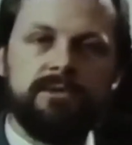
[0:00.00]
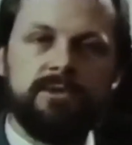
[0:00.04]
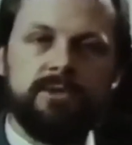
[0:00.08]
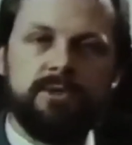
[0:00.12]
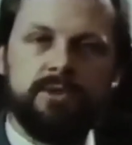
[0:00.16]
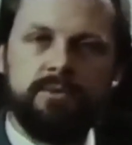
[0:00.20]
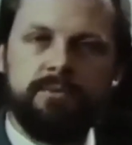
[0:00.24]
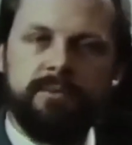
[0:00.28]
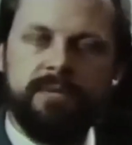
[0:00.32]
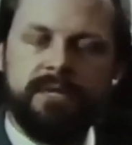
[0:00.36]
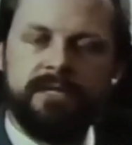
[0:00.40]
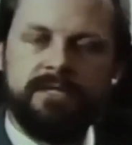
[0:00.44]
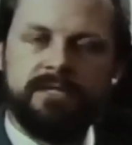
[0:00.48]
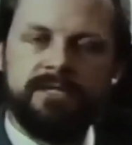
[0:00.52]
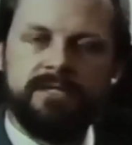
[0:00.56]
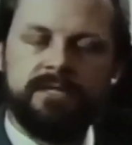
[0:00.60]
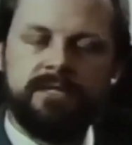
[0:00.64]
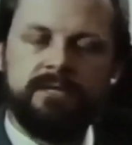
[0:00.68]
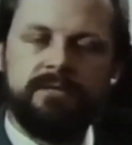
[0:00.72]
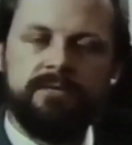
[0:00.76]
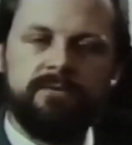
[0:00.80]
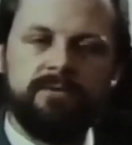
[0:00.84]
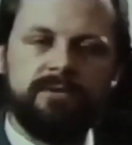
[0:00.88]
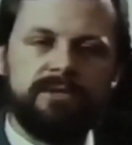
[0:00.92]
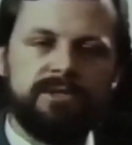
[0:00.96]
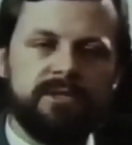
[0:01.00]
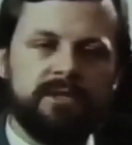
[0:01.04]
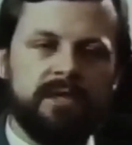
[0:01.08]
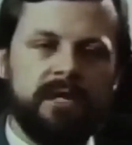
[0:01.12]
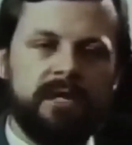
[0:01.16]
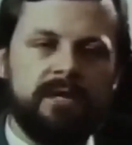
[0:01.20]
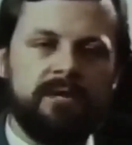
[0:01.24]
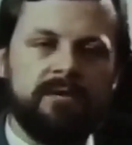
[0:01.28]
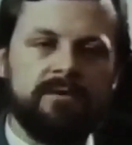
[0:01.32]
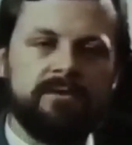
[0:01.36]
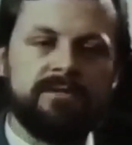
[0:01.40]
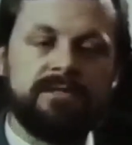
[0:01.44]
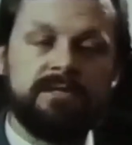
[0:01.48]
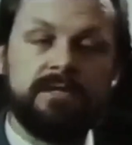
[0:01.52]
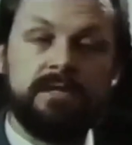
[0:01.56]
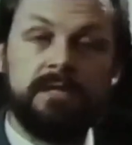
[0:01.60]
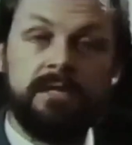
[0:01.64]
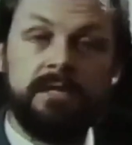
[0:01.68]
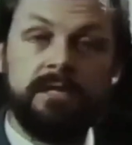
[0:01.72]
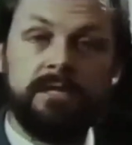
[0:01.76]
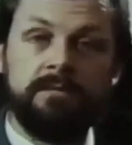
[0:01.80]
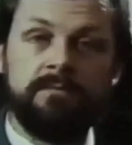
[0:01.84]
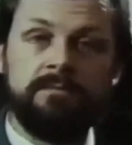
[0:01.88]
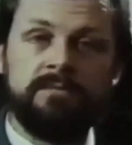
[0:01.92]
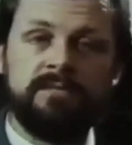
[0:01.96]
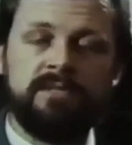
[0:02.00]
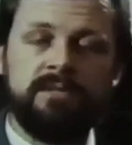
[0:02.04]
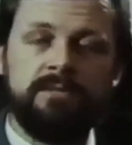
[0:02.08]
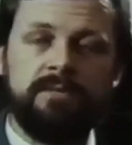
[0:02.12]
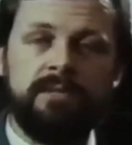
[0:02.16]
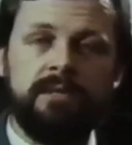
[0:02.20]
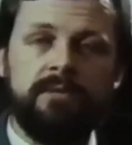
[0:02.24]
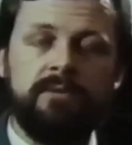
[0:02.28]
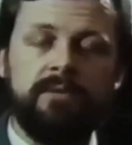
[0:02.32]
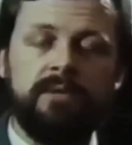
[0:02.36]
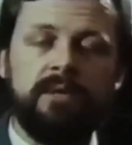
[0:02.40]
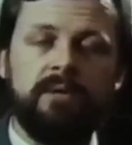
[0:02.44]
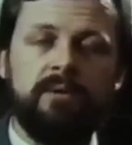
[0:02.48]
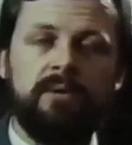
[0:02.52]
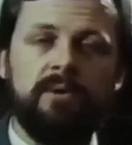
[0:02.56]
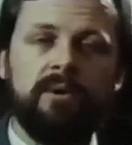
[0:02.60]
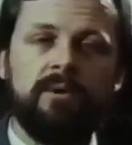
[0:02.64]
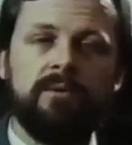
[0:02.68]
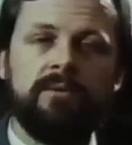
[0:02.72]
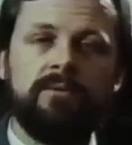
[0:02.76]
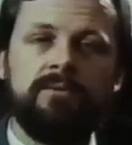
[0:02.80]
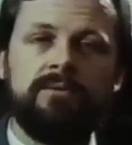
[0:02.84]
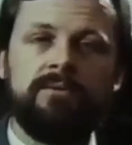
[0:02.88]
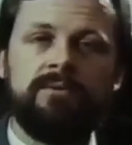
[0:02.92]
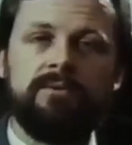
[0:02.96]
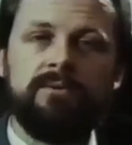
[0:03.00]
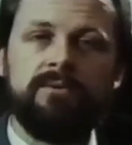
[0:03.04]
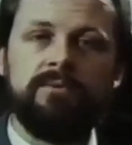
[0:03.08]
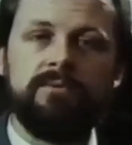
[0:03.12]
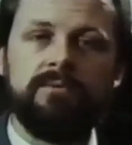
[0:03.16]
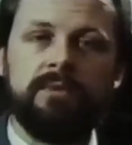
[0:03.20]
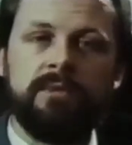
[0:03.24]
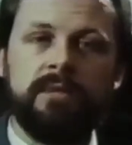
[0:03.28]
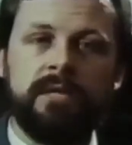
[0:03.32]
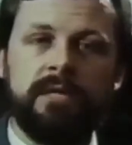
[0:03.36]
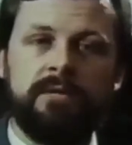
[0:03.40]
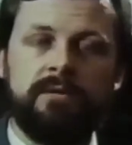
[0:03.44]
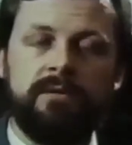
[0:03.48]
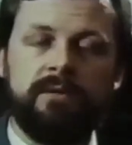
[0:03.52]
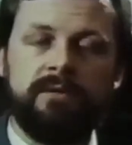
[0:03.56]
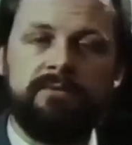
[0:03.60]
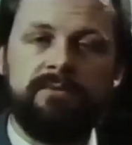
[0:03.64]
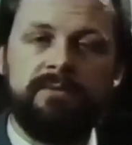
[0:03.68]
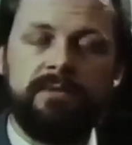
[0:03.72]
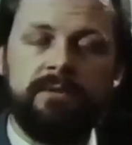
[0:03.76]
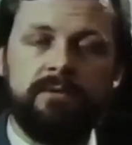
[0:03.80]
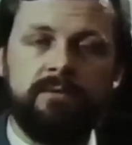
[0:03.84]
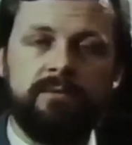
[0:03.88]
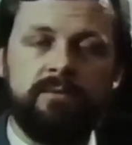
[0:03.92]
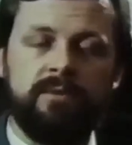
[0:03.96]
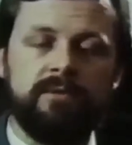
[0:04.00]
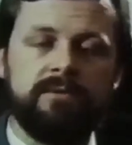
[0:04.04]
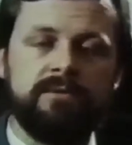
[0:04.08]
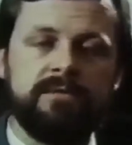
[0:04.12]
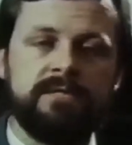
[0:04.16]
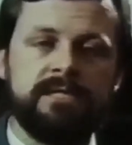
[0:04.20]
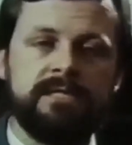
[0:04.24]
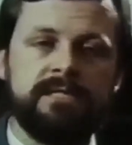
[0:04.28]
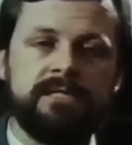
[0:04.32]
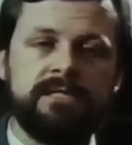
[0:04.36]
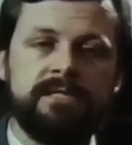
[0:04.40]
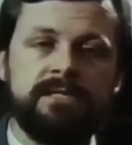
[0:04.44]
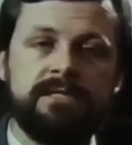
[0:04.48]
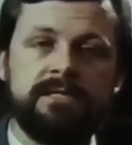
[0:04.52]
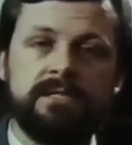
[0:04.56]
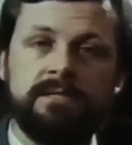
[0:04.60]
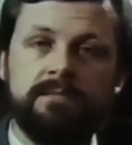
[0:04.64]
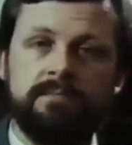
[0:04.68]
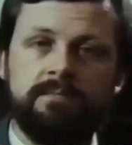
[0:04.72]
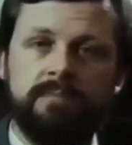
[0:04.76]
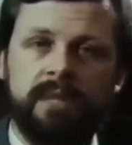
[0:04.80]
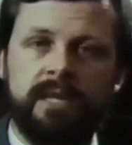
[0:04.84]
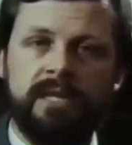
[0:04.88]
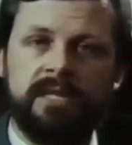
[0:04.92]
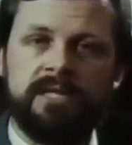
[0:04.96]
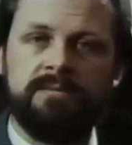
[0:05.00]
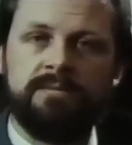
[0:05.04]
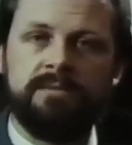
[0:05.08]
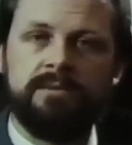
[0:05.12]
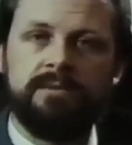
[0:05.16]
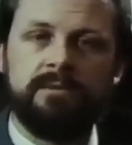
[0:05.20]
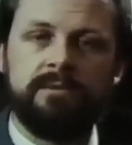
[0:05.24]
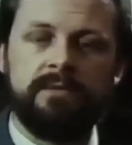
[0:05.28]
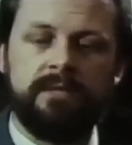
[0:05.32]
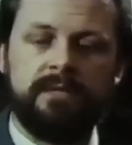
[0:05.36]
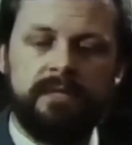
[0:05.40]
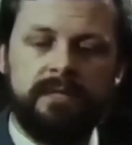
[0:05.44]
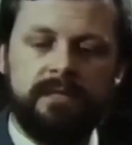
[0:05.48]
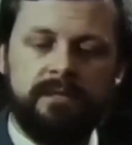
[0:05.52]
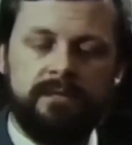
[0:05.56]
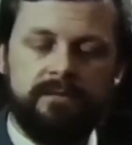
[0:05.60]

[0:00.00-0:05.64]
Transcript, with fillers: New medicine, which allows limbs to be regrown through electric field processes and plasma